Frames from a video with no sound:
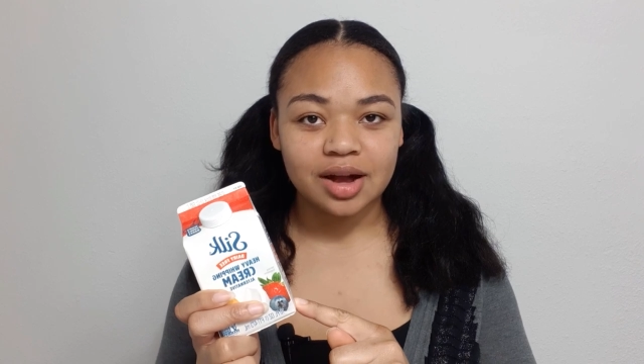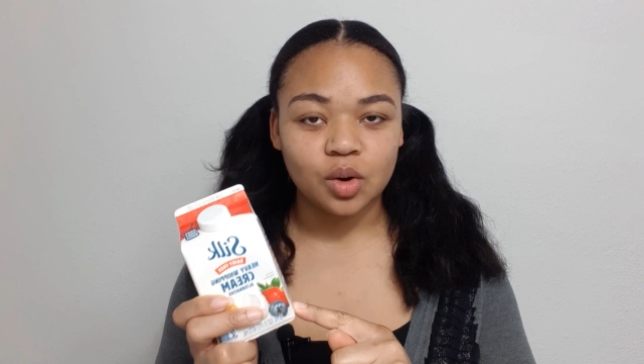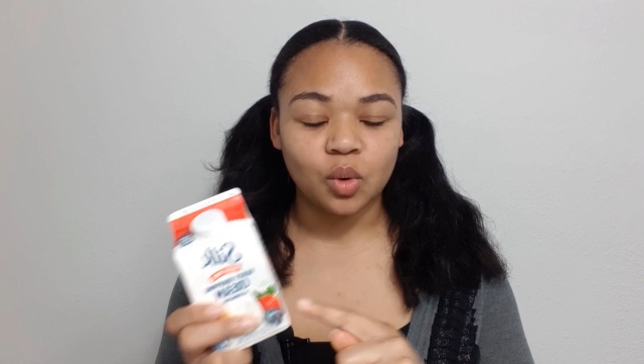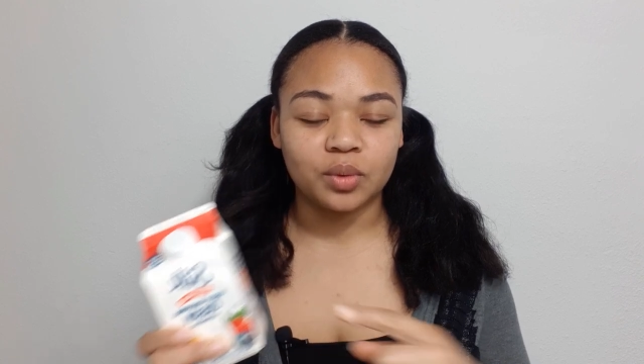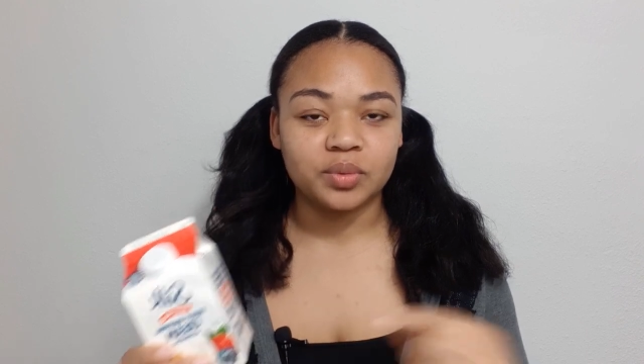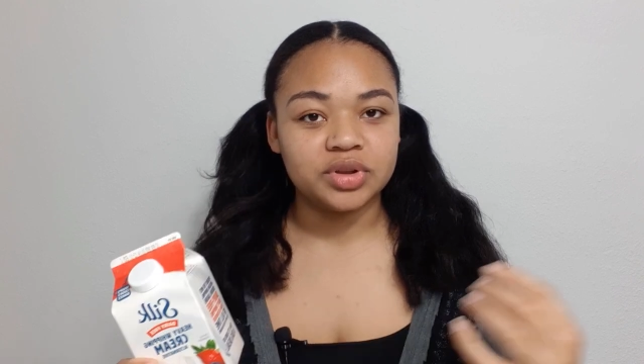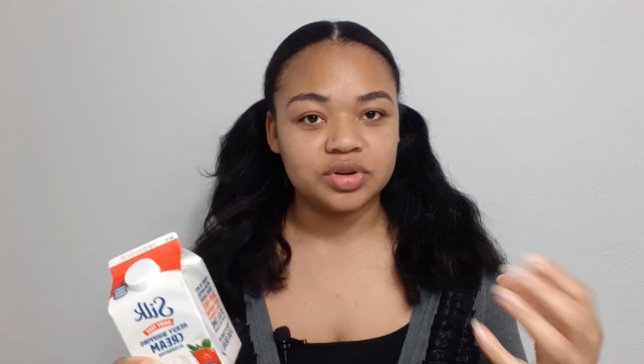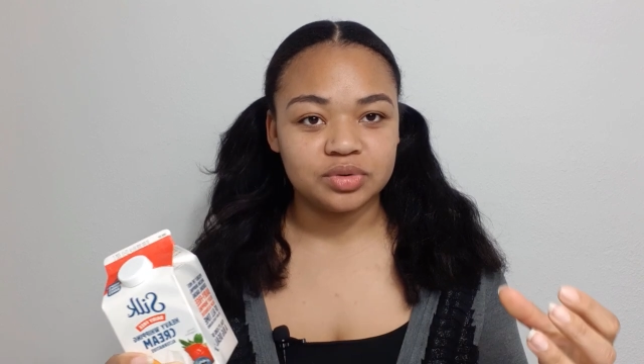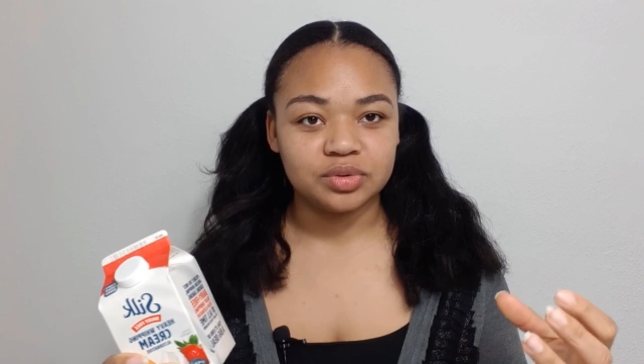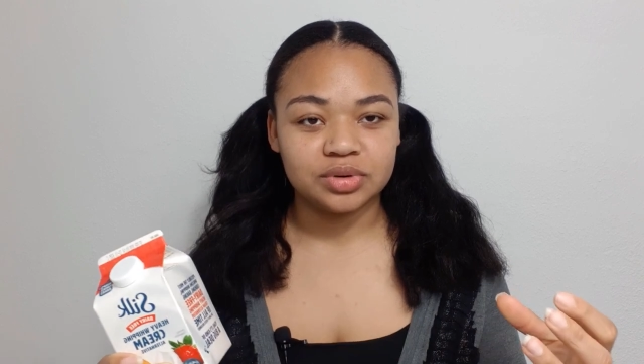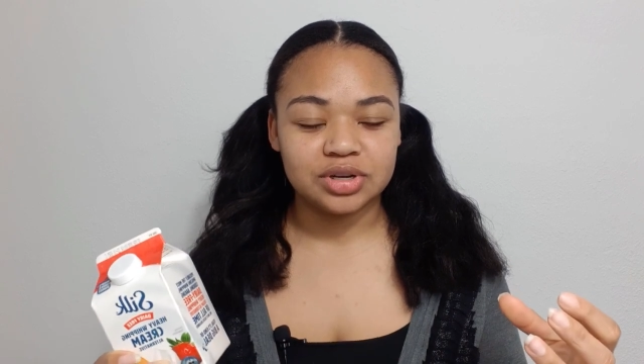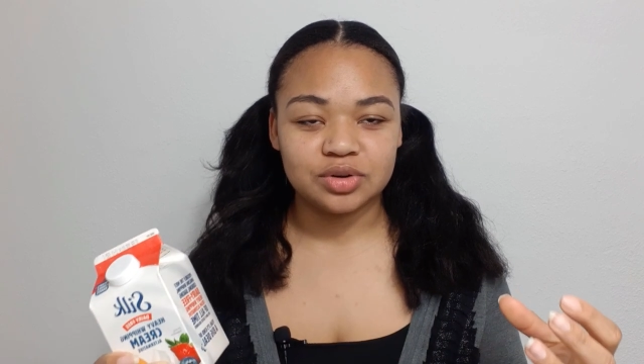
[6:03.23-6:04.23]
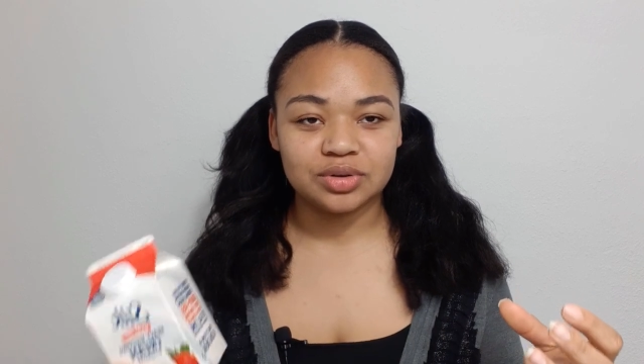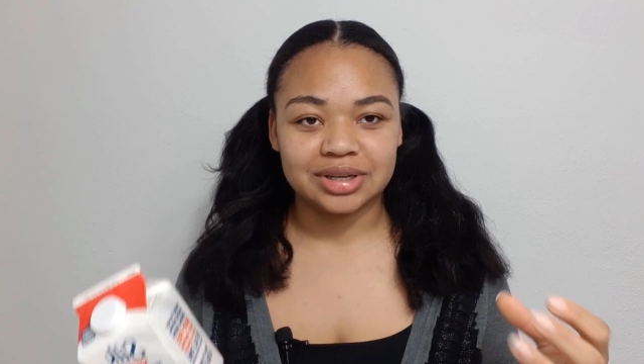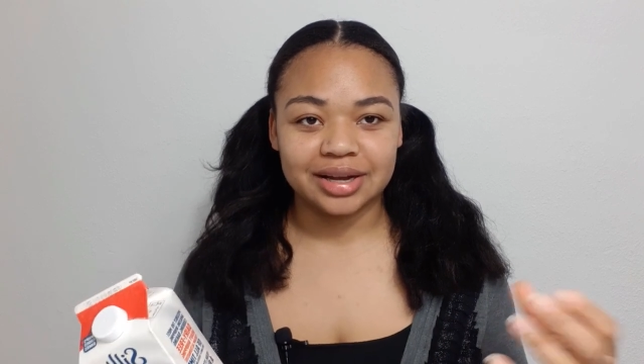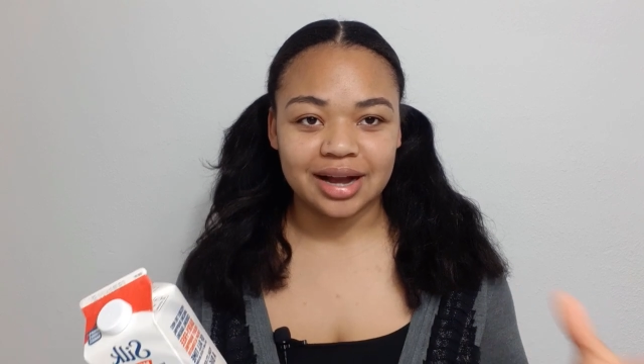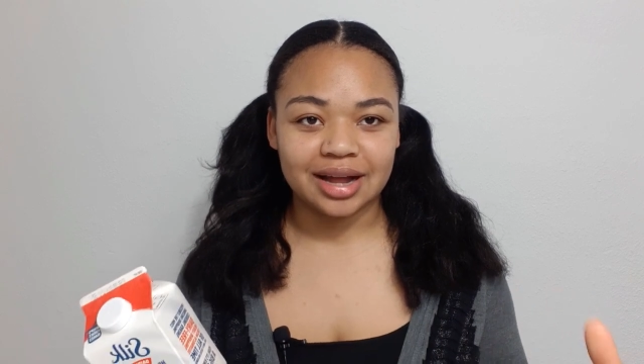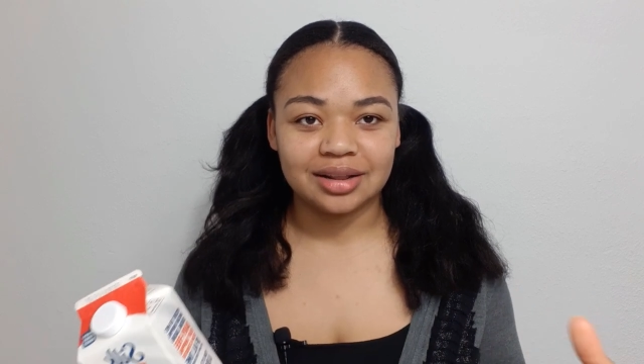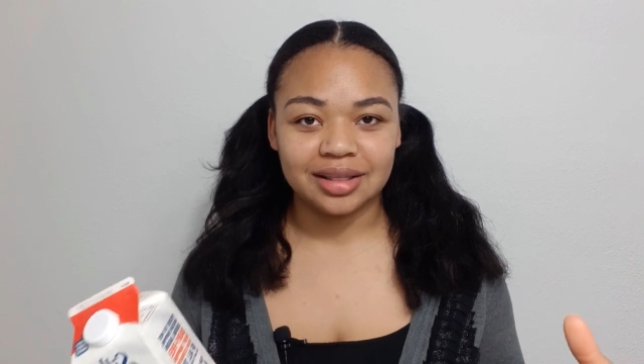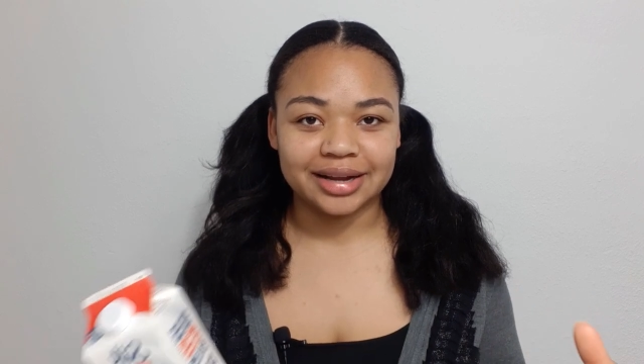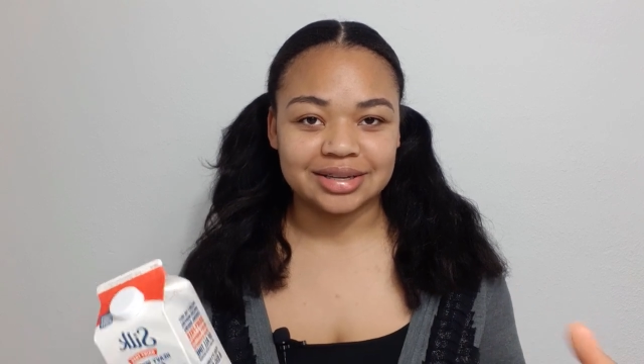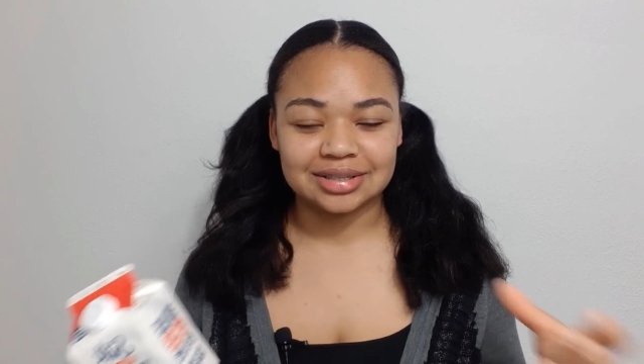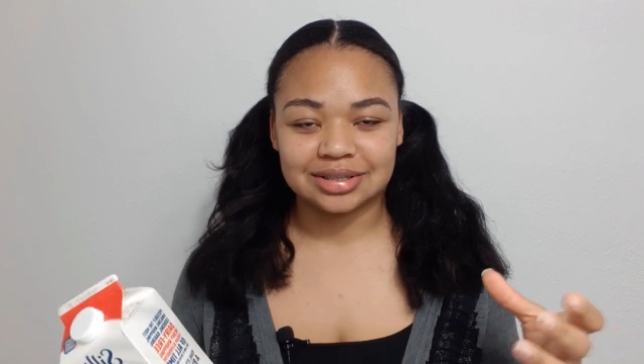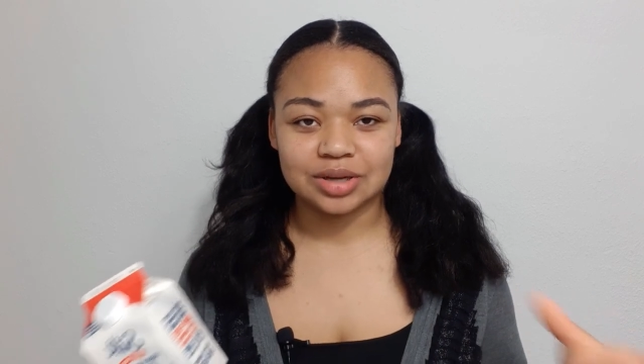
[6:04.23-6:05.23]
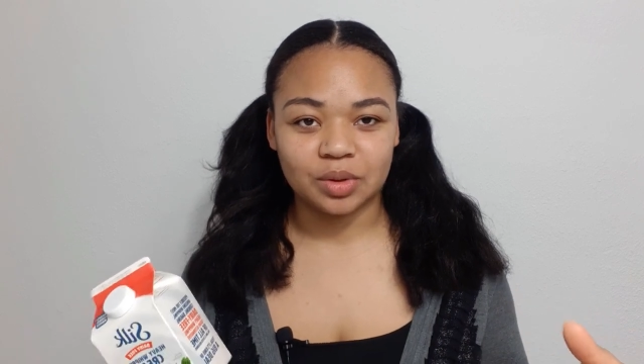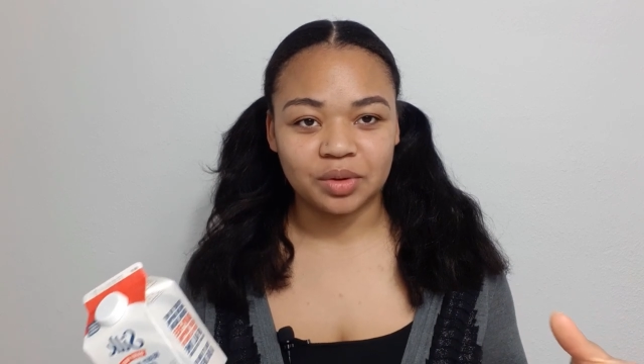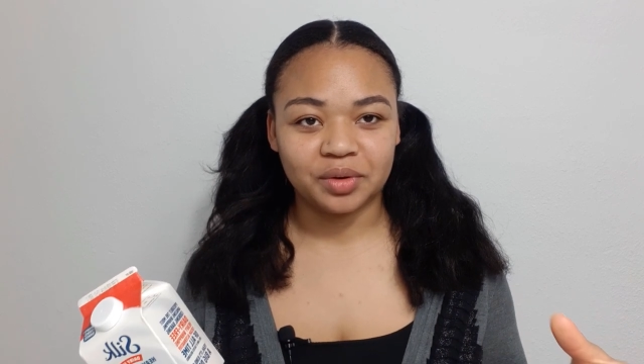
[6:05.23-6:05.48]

or when you use it kind of like as a solo